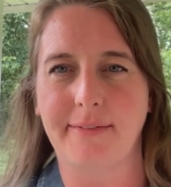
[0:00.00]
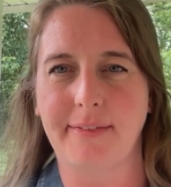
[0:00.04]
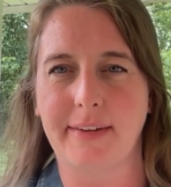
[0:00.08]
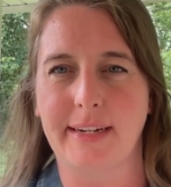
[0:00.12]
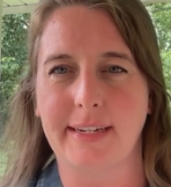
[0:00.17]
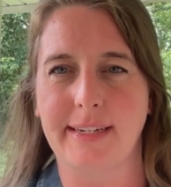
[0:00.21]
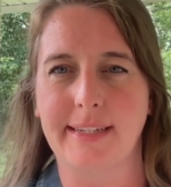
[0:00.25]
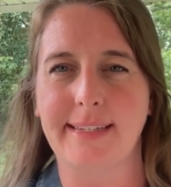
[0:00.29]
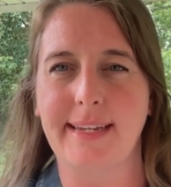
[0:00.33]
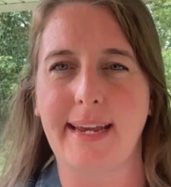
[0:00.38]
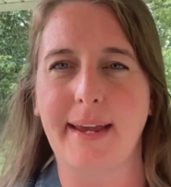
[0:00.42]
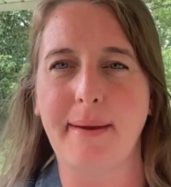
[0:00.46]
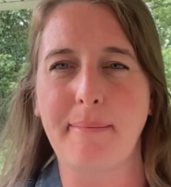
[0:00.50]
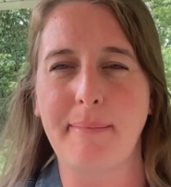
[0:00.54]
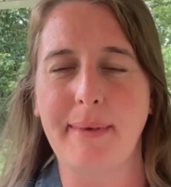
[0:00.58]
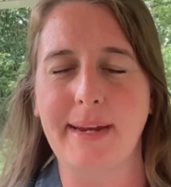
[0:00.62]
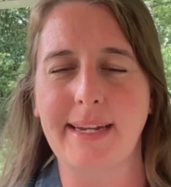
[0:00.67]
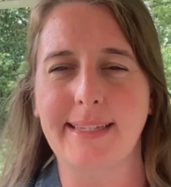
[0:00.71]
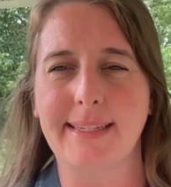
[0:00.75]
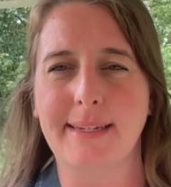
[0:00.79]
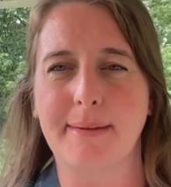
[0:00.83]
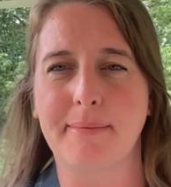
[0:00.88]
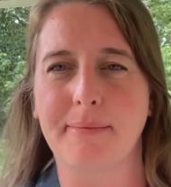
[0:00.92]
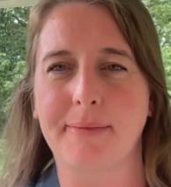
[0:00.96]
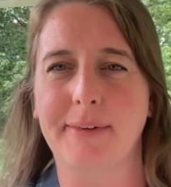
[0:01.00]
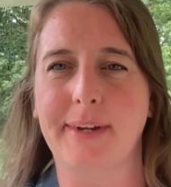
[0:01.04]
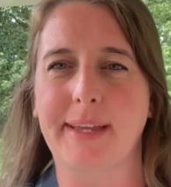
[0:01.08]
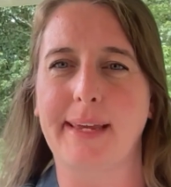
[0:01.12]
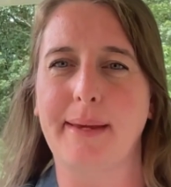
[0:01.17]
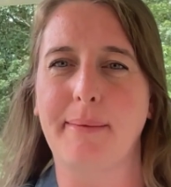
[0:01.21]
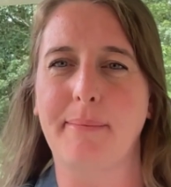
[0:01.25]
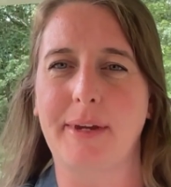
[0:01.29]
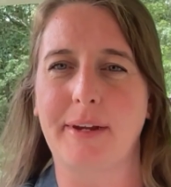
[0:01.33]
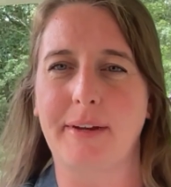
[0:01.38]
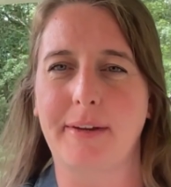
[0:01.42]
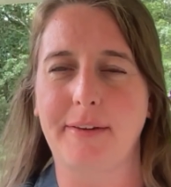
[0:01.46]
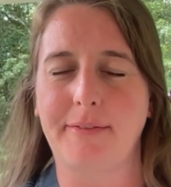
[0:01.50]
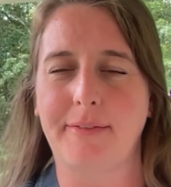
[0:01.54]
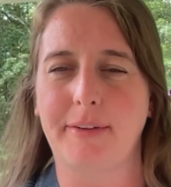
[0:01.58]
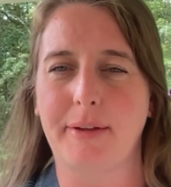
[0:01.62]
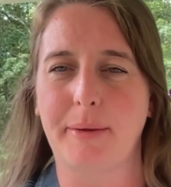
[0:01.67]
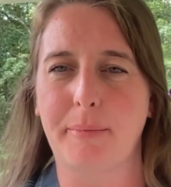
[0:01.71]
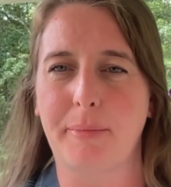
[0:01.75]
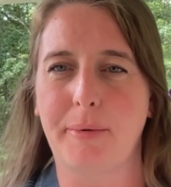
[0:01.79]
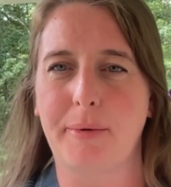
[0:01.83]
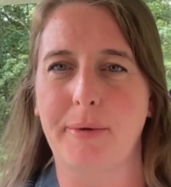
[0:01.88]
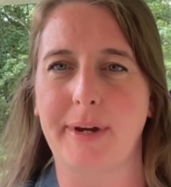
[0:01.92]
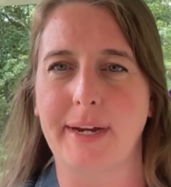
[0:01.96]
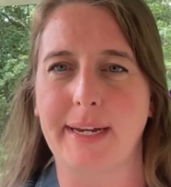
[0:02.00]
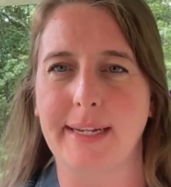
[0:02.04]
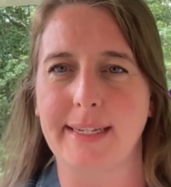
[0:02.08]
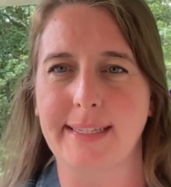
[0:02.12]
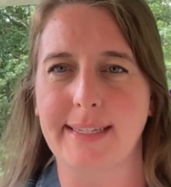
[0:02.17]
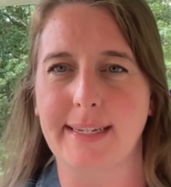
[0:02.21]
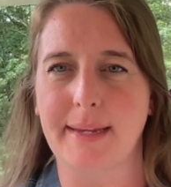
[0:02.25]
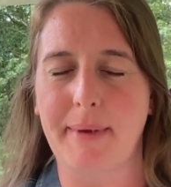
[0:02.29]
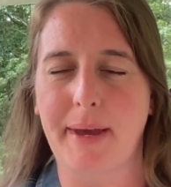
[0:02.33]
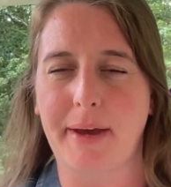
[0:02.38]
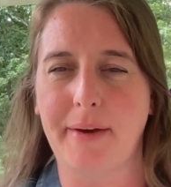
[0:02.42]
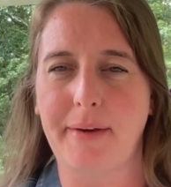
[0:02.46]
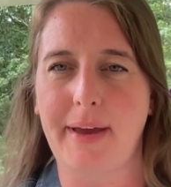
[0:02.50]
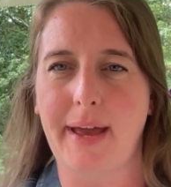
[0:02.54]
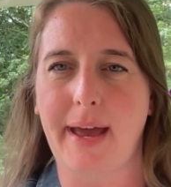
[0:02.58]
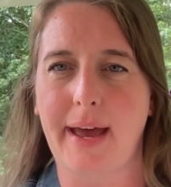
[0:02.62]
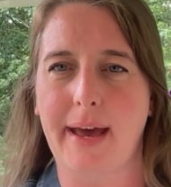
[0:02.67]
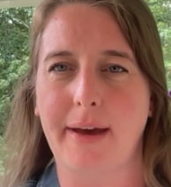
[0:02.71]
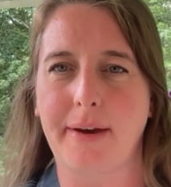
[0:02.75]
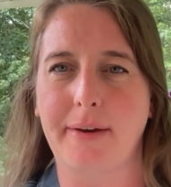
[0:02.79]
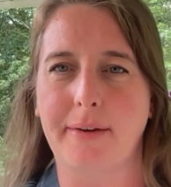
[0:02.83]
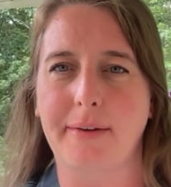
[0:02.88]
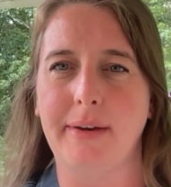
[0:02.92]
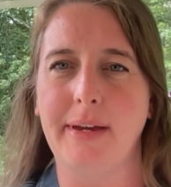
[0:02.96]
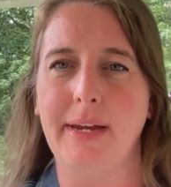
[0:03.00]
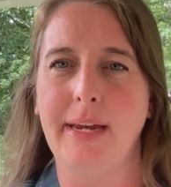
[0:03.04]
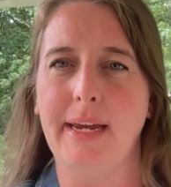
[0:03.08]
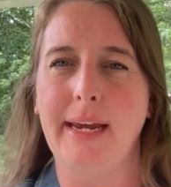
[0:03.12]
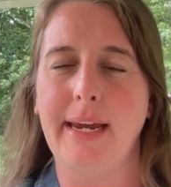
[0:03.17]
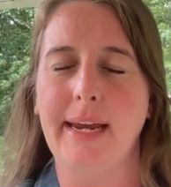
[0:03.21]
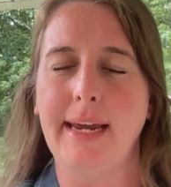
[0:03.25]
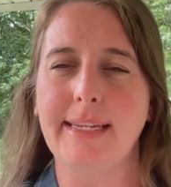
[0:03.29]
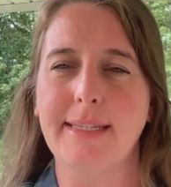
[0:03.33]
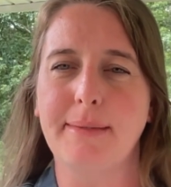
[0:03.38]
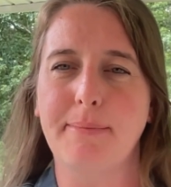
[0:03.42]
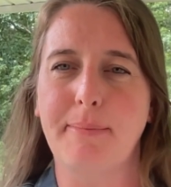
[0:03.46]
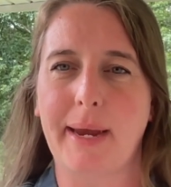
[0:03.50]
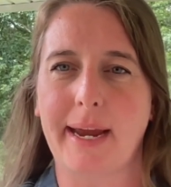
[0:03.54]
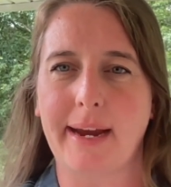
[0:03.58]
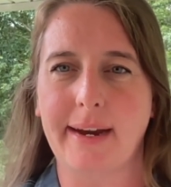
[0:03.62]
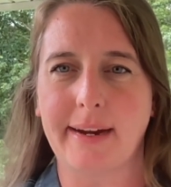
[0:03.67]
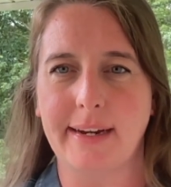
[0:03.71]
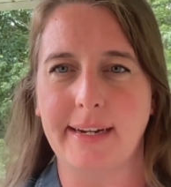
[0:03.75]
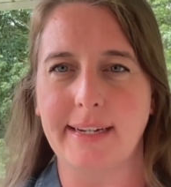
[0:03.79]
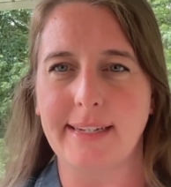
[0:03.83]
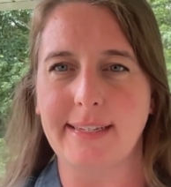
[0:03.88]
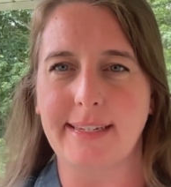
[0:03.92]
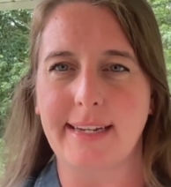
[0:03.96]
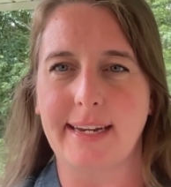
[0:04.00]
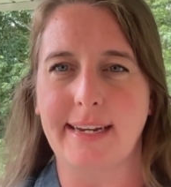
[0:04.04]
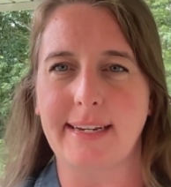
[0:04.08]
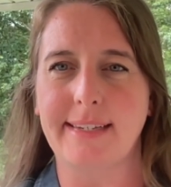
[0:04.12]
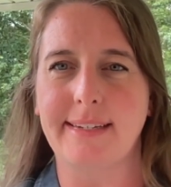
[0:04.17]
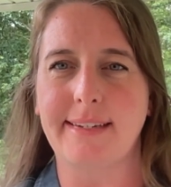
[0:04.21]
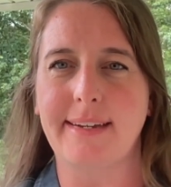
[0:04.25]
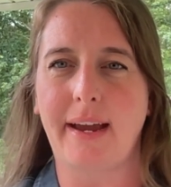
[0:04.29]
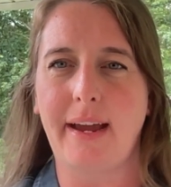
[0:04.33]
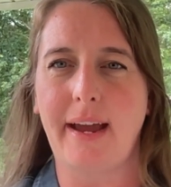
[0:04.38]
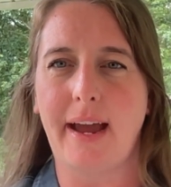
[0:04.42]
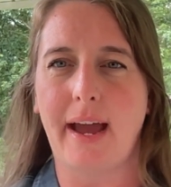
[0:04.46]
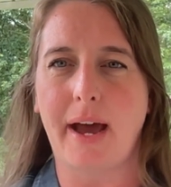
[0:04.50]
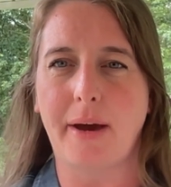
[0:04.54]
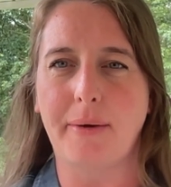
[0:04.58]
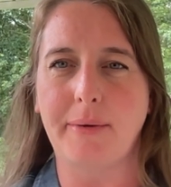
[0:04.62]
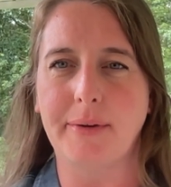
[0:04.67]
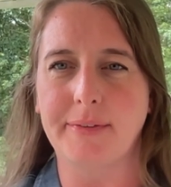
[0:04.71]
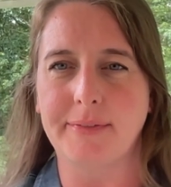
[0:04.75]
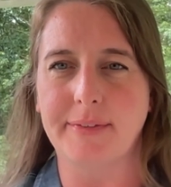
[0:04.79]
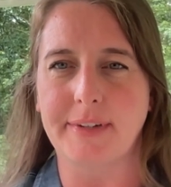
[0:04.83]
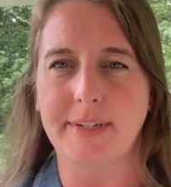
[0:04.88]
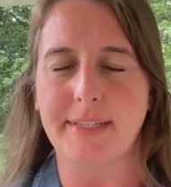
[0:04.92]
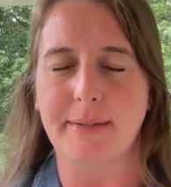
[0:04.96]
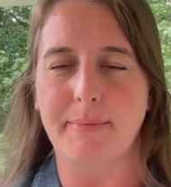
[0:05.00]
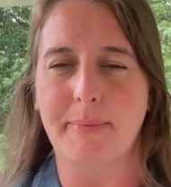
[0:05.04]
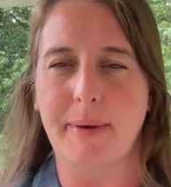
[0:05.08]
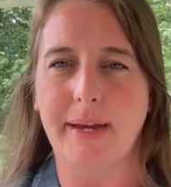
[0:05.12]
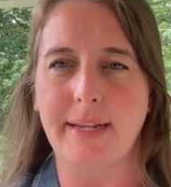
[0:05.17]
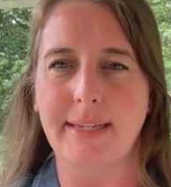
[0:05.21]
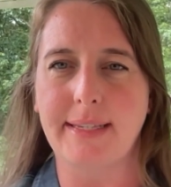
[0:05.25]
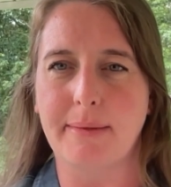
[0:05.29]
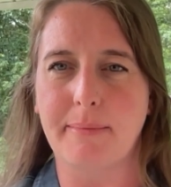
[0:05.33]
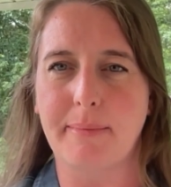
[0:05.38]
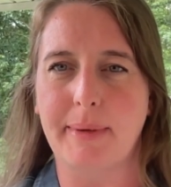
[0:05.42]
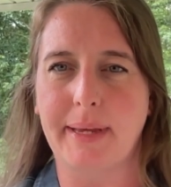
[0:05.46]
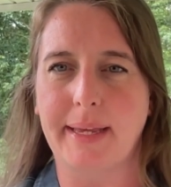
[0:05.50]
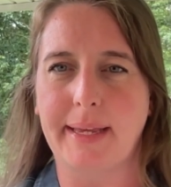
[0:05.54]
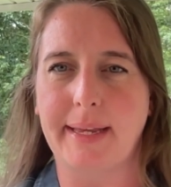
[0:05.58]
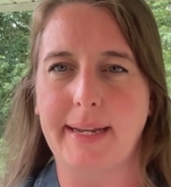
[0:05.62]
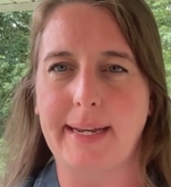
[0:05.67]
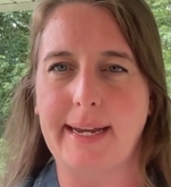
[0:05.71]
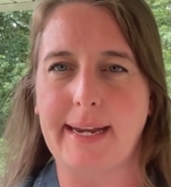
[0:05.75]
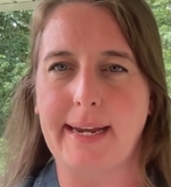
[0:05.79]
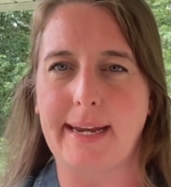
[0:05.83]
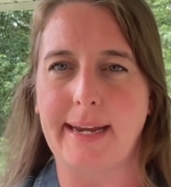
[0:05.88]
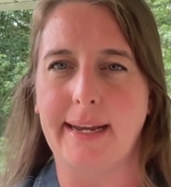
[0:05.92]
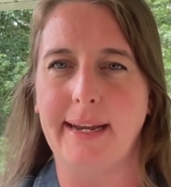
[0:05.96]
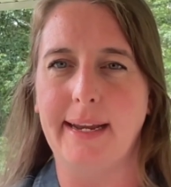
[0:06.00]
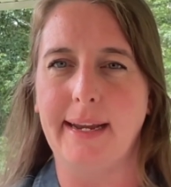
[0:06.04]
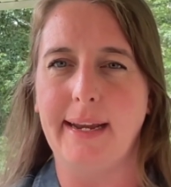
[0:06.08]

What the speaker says: And Sam made some really beautiful points about how, as parents, it's not our responsibility